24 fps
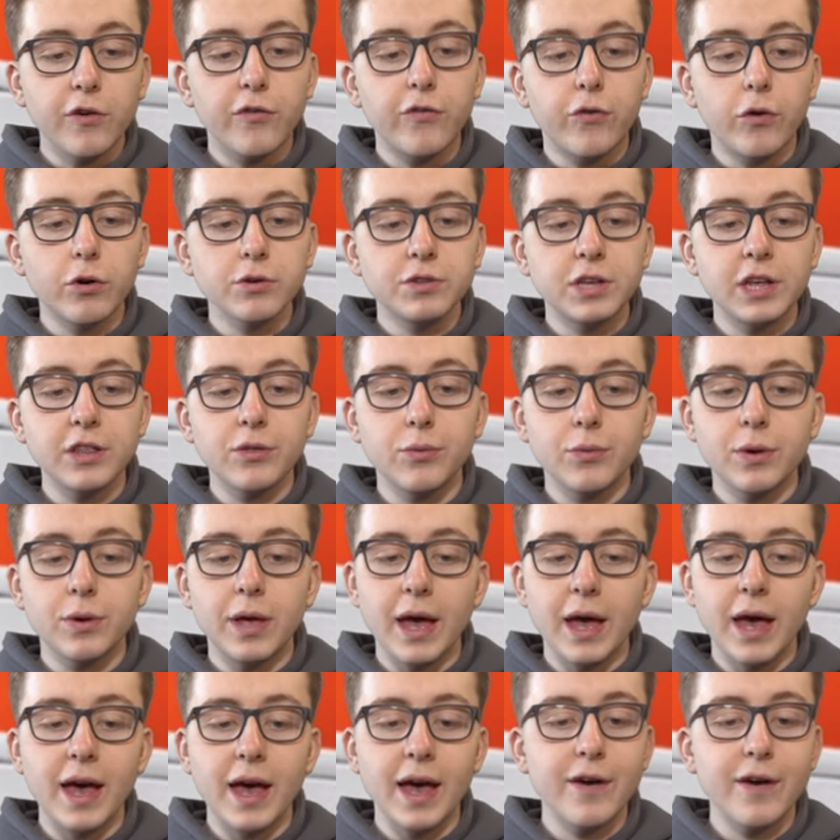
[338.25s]
the 14th, we
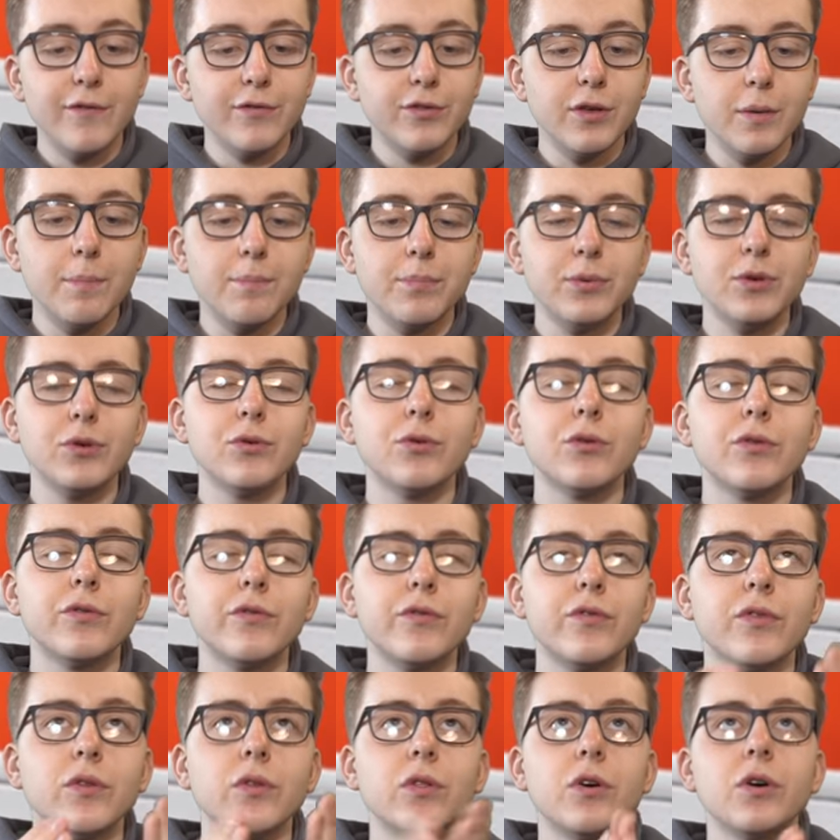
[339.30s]
have the
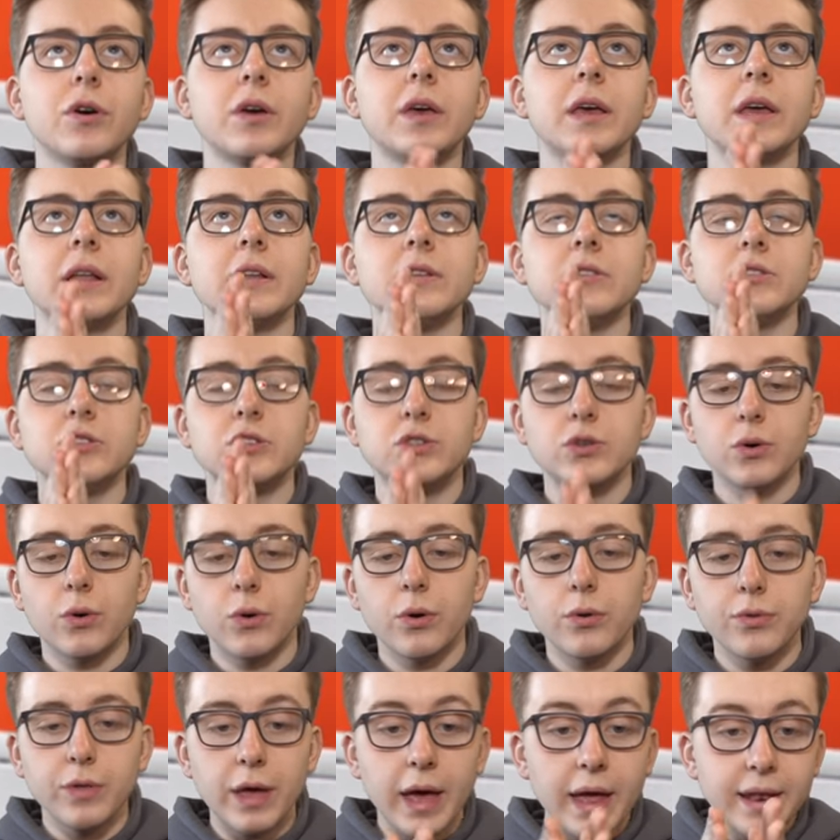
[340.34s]
beautiful looking
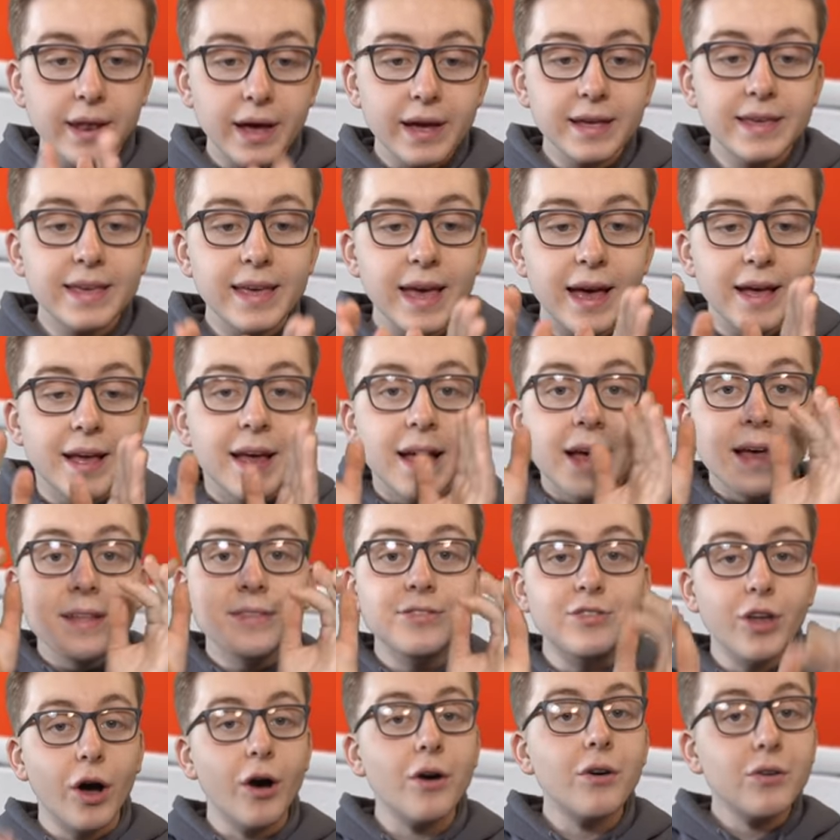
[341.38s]
Jordan, the Nike
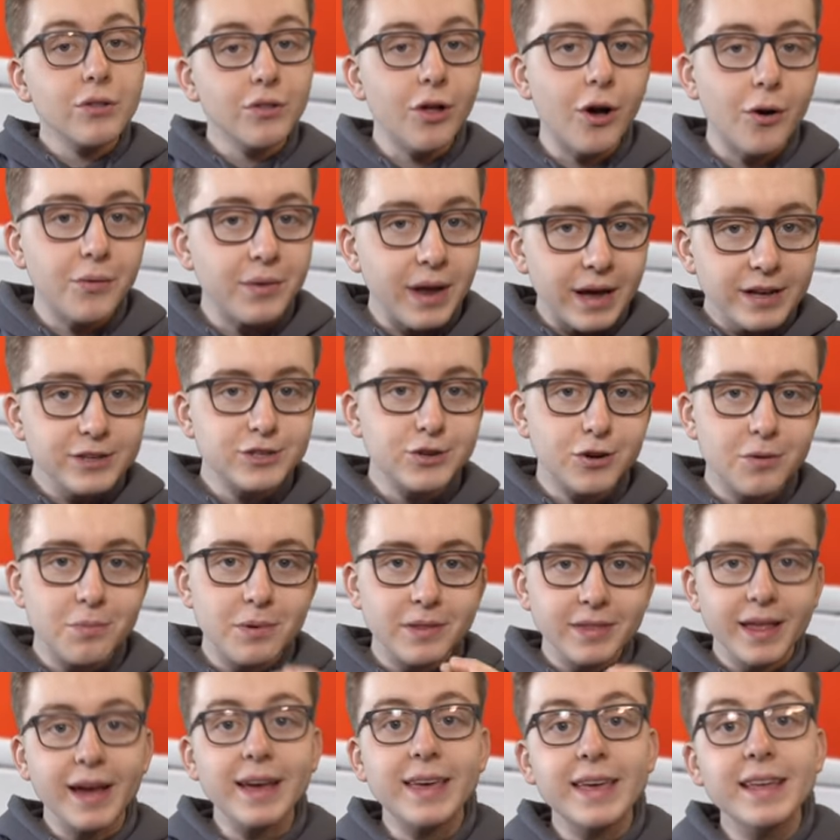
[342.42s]
Dunk Low, not Jordan,
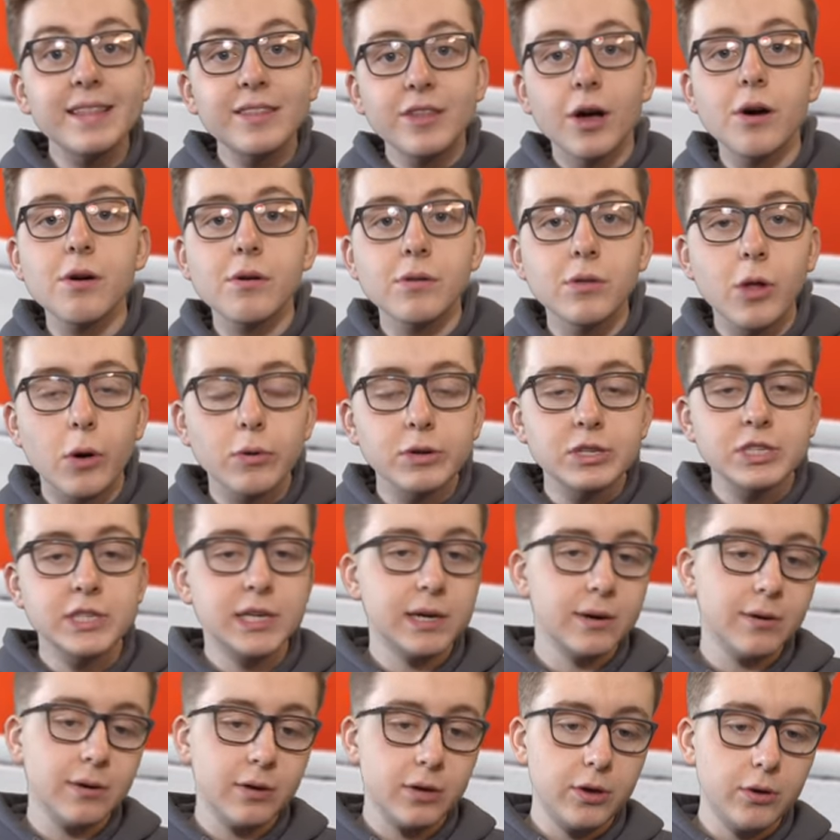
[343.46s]
but Nike Dunk Low
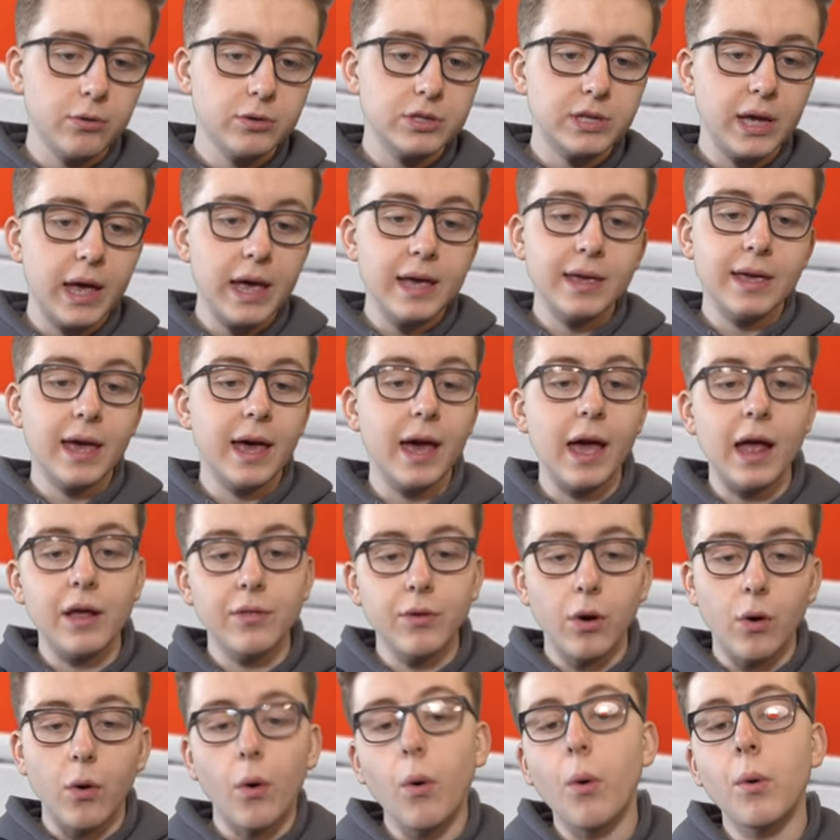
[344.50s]
Syracuse, aka
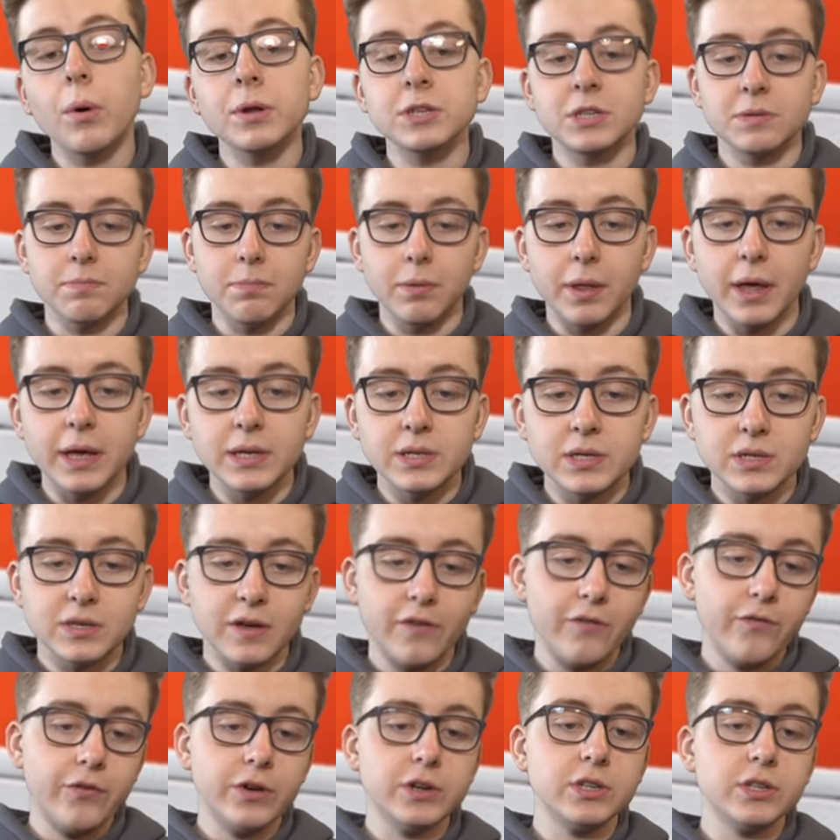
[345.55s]
the Orange Blaze is
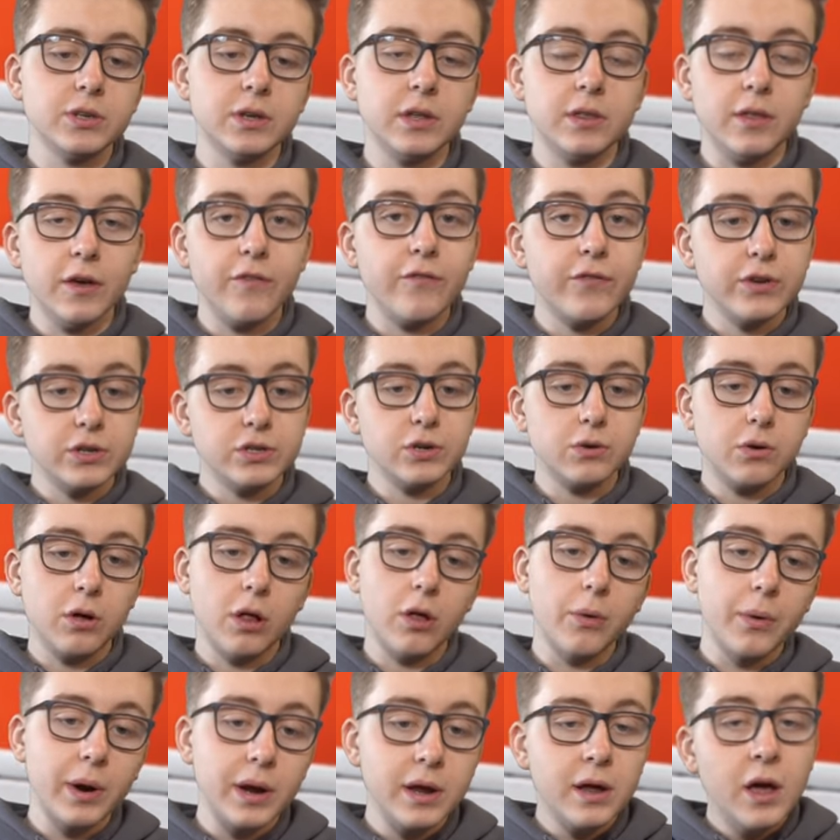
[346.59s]
officially the official
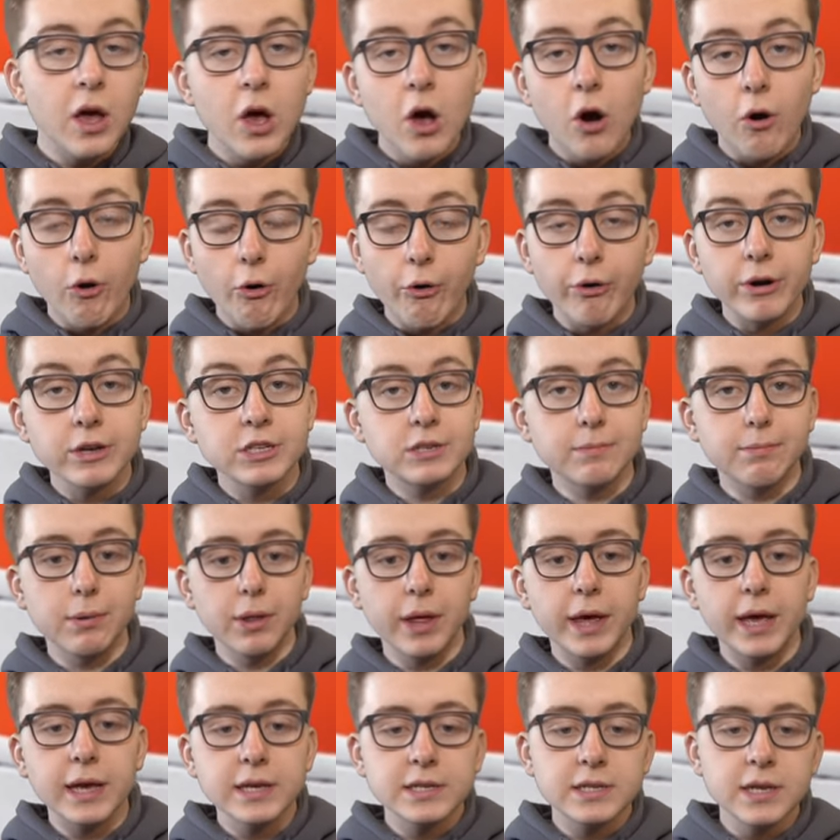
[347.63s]
colorway, Orange
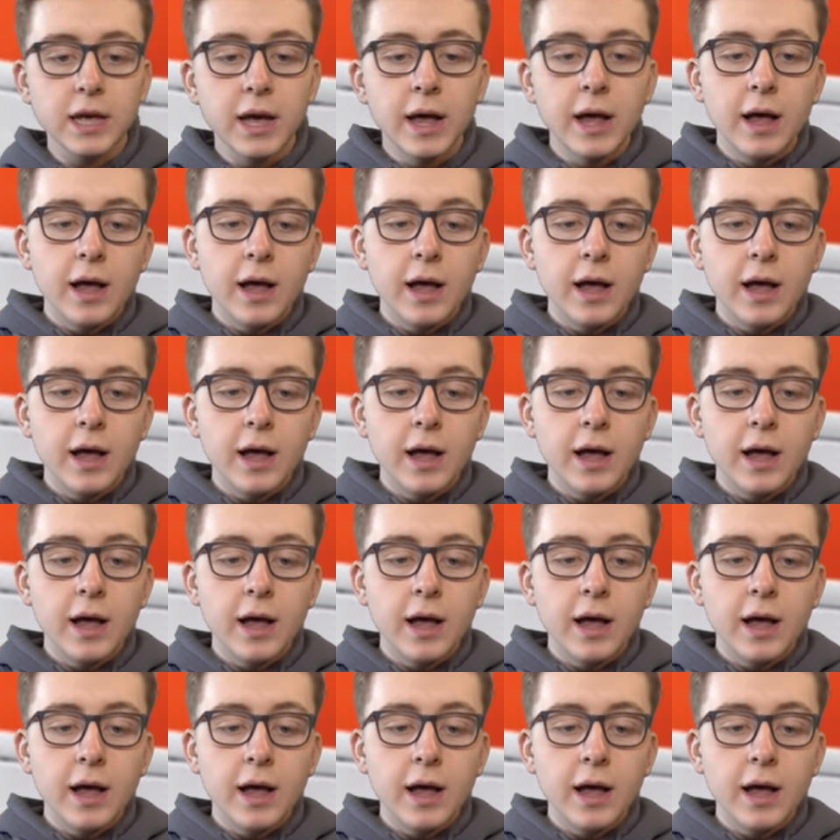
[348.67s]
Blaze.